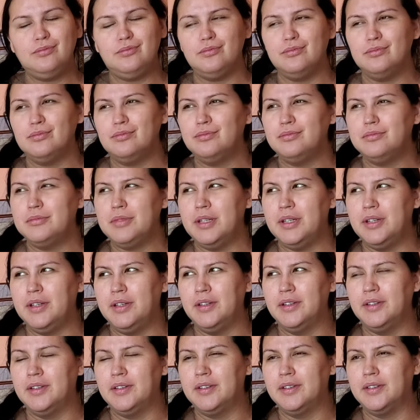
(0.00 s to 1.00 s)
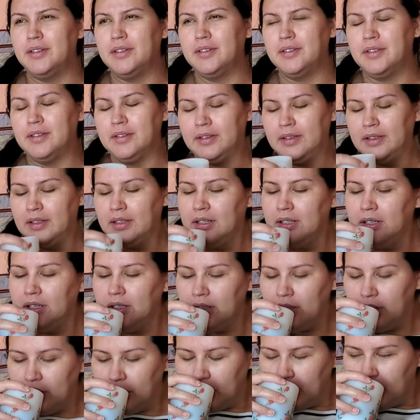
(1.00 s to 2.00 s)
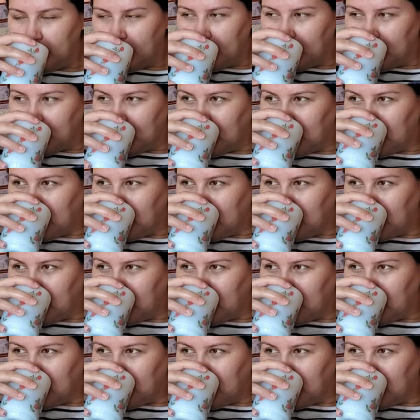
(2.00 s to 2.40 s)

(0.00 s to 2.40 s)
(no one is talking)